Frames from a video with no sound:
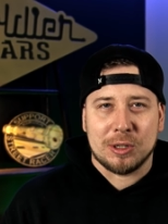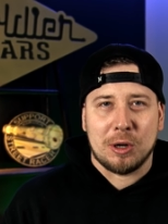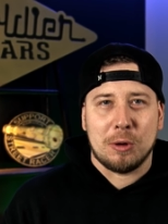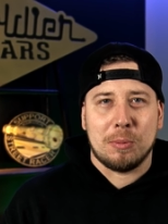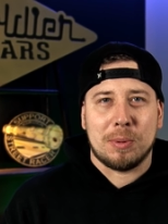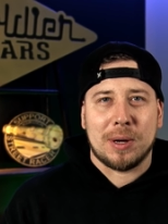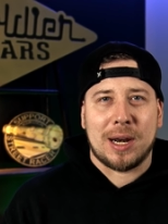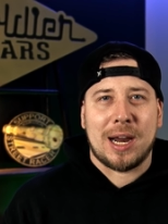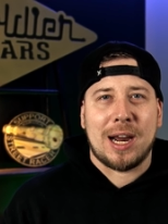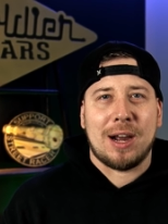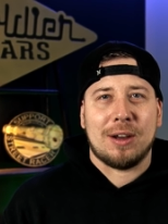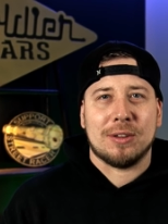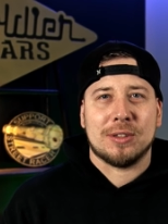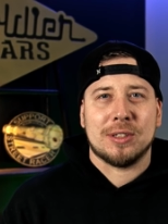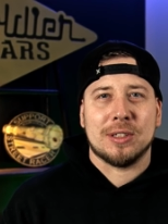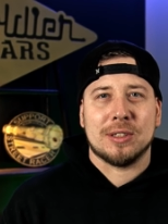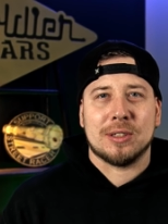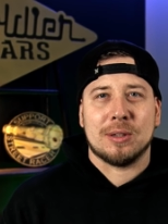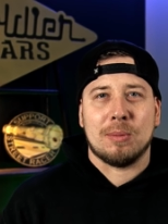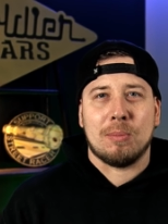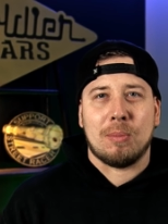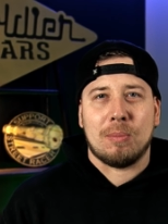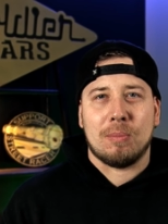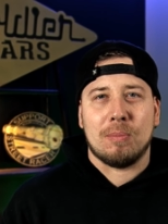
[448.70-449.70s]
open house as
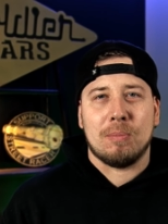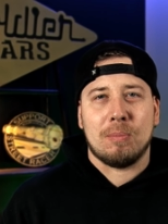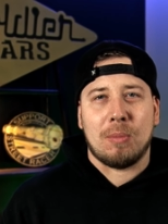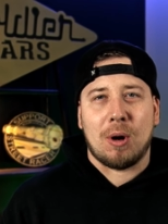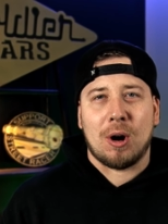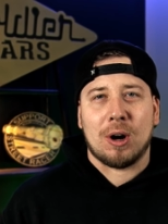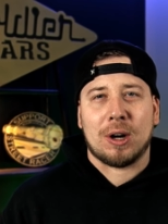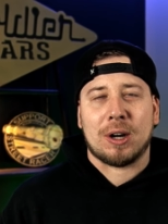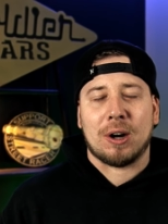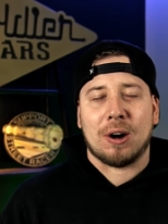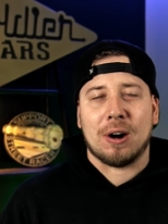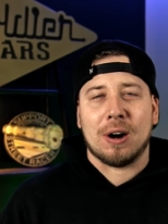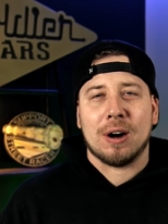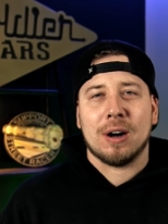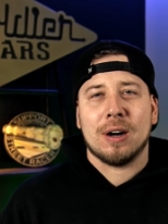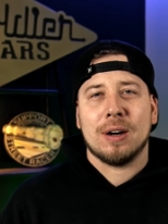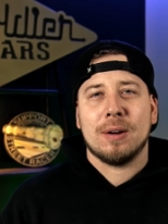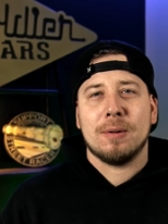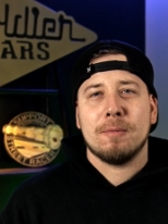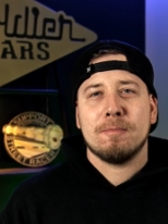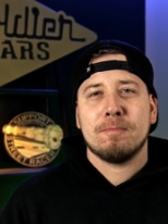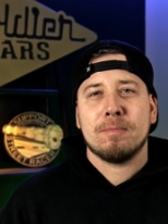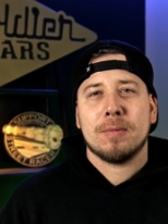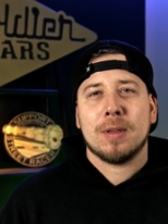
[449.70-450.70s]
a marker,
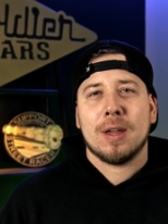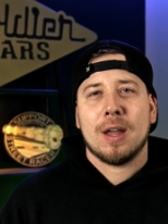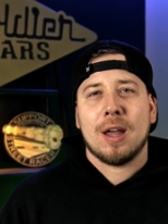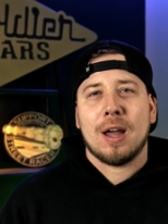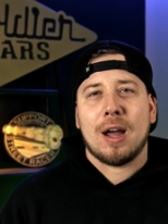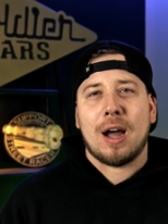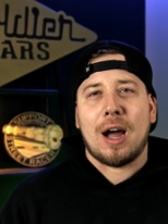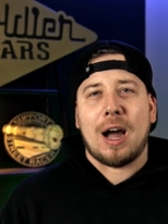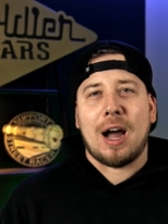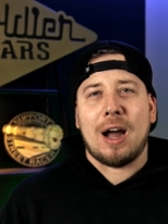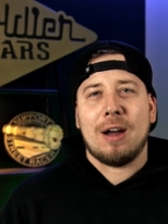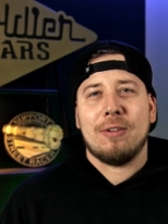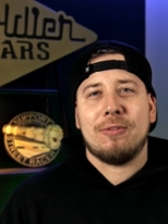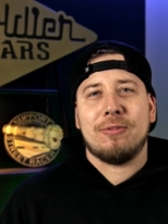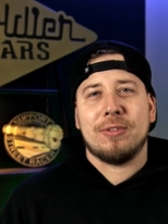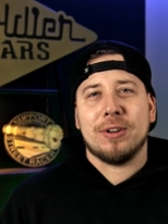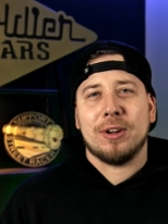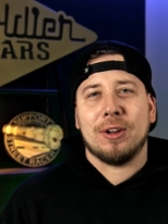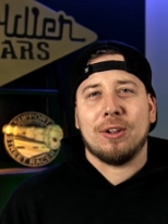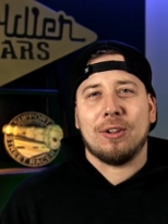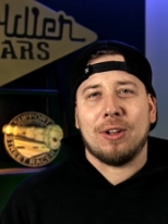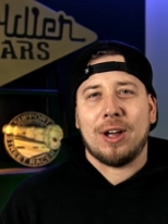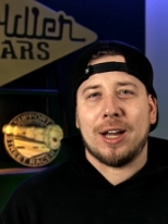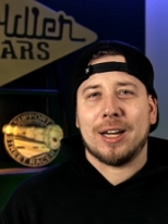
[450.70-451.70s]
I
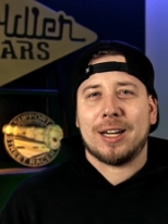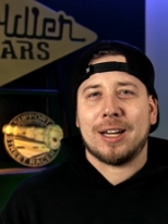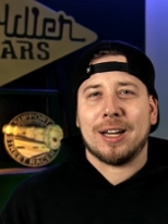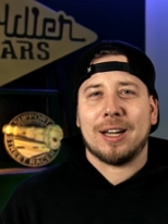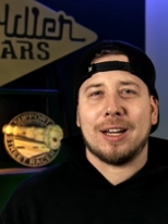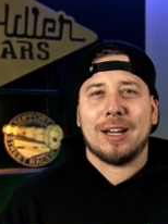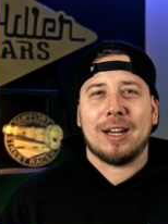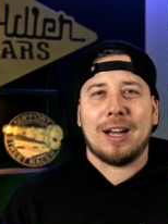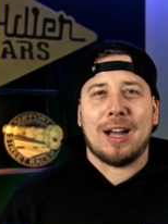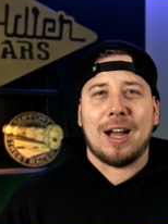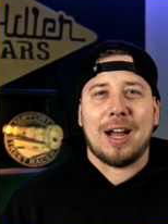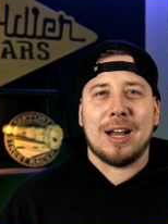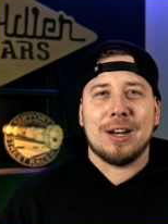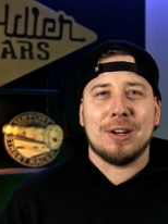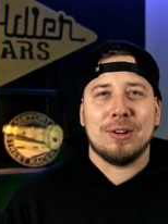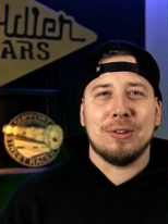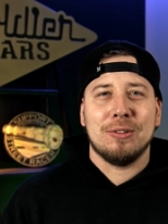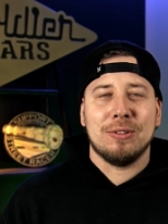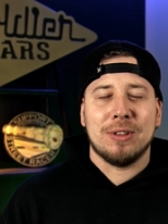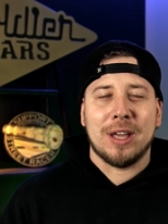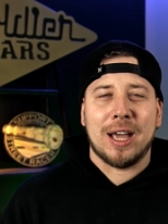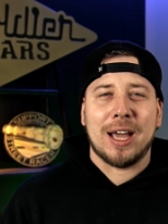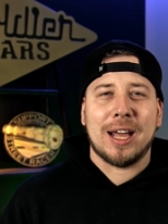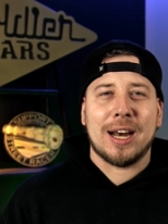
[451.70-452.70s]
feel like I
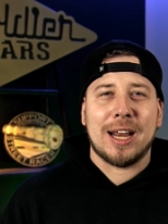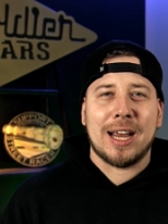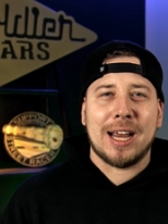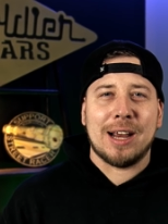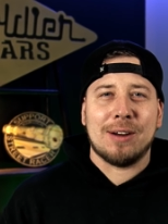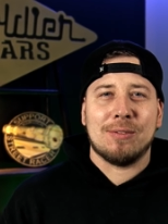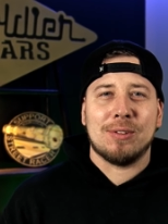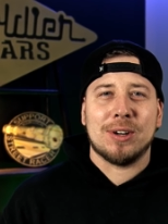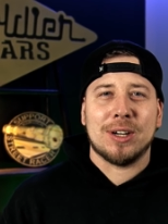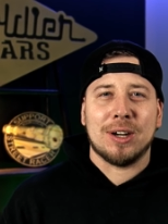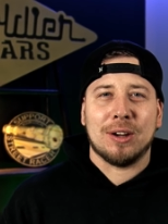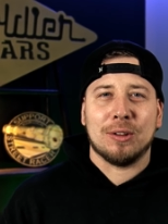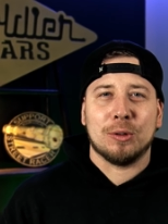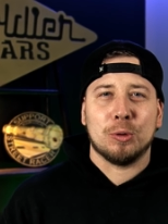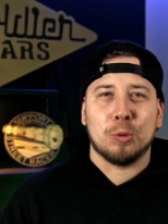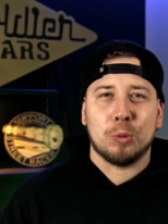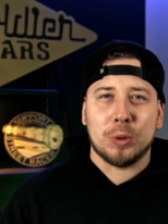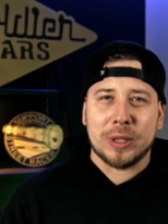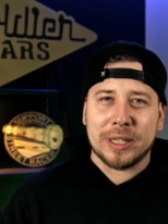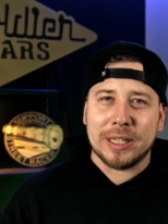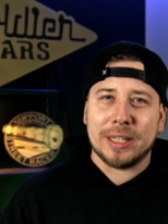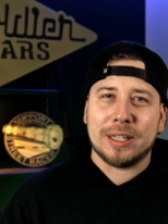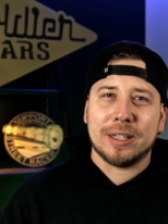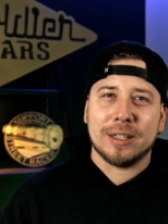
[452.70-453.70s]
do that every other
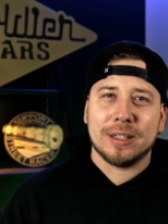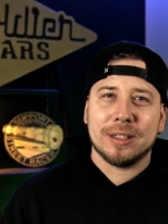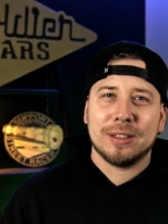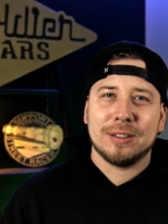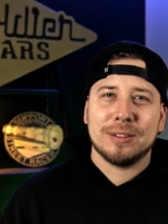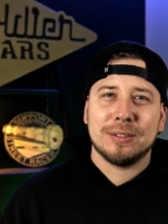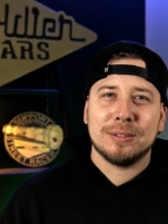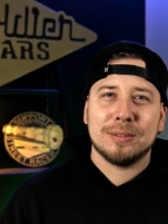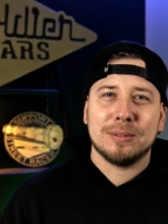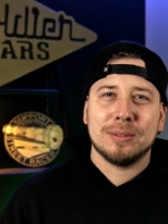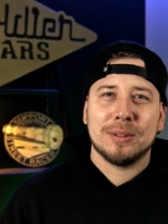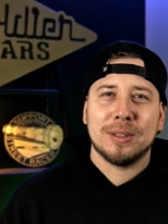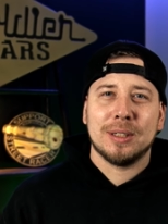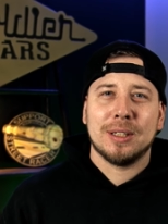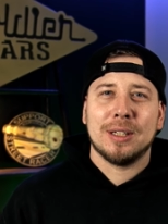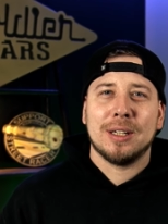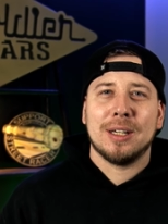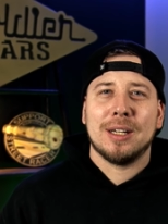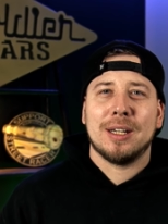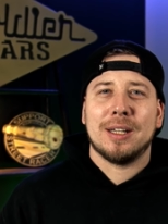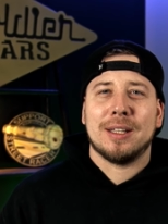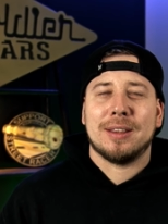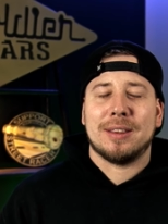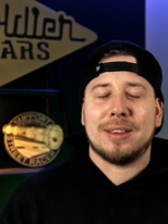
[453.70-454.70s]
week.
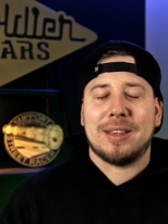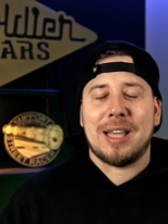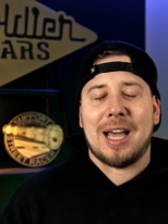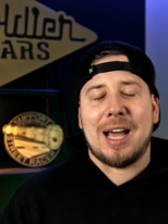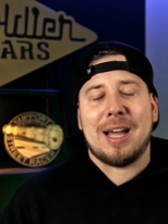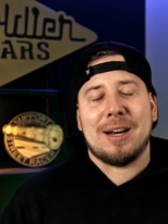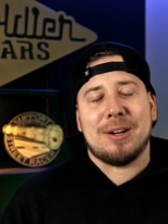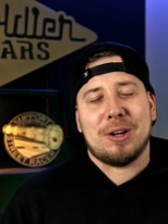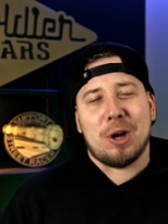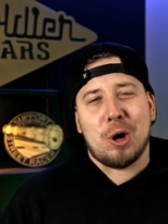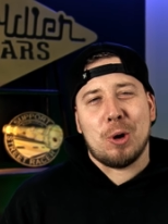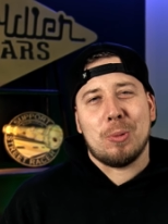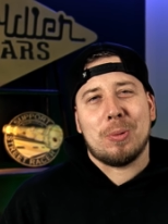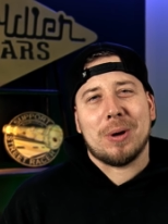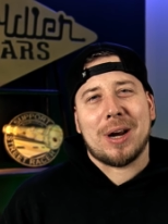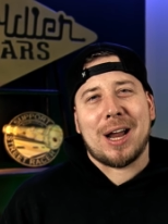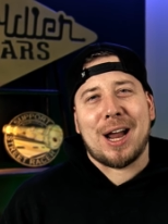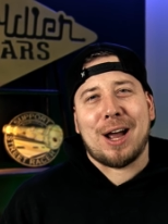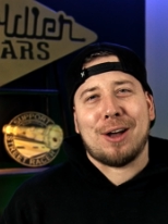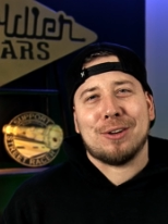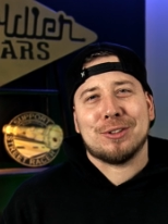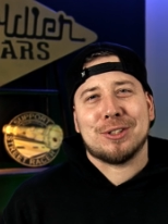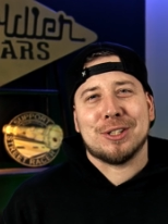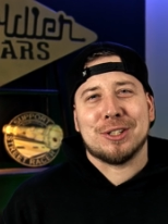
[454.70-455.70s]
That open
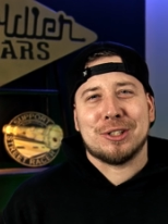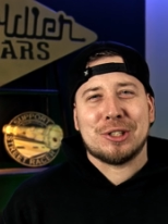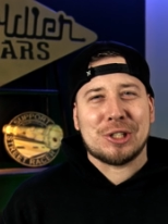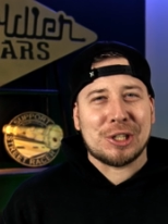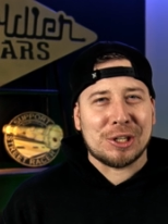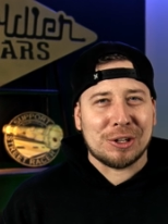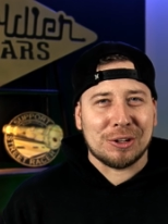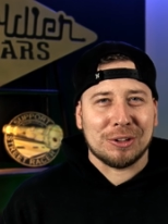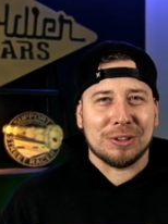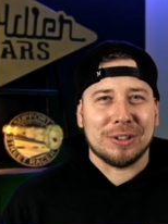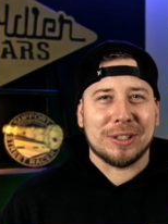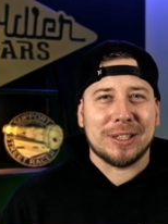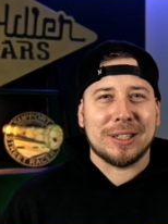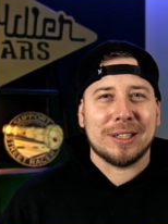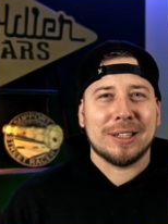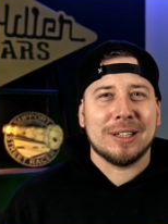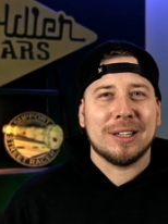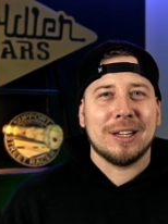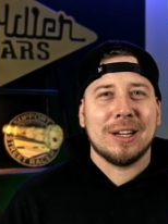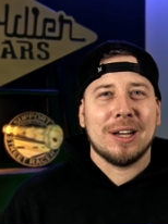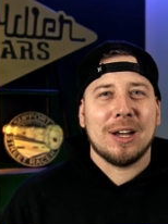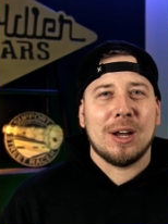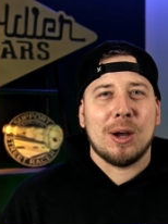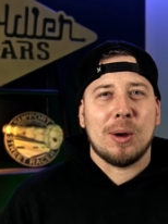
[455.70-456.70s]
house is yearly,
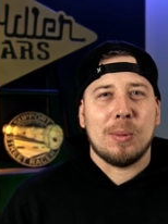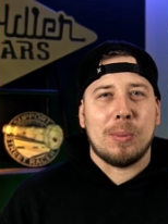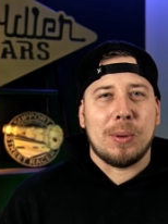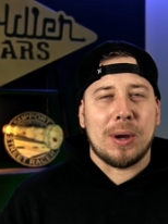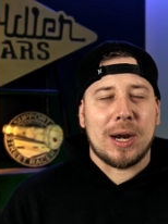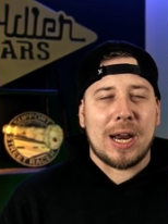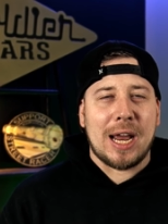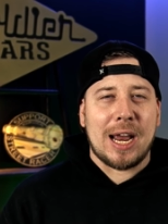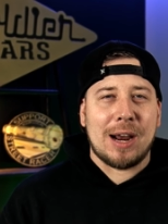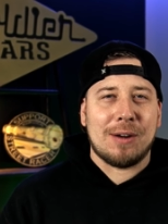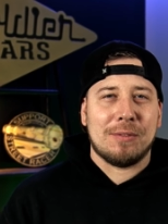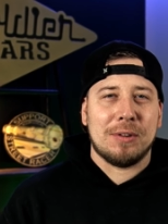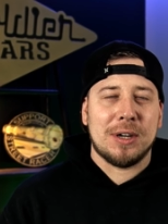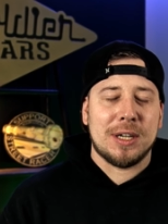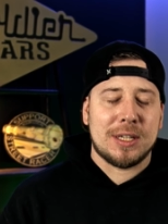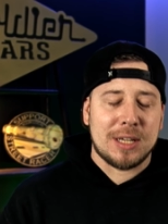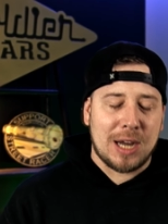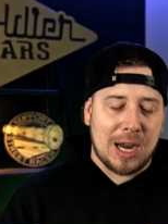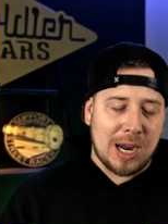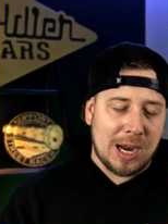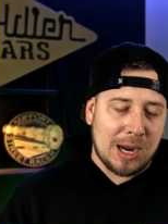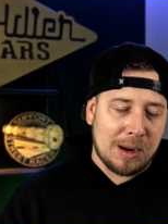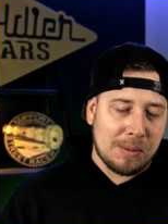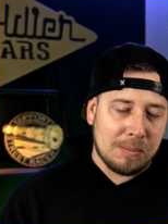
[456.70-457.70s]
but every
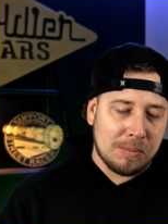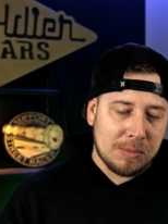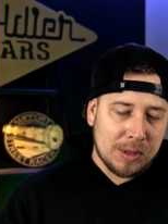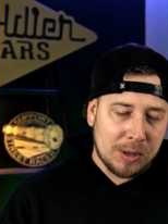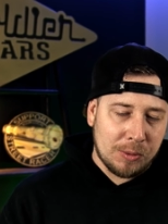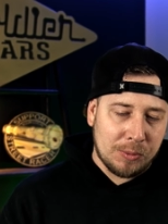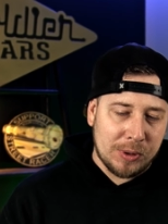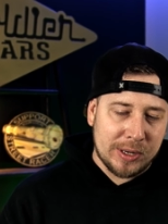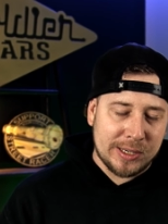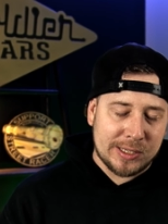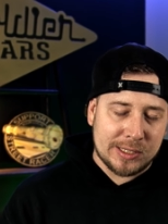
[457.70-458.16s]
time that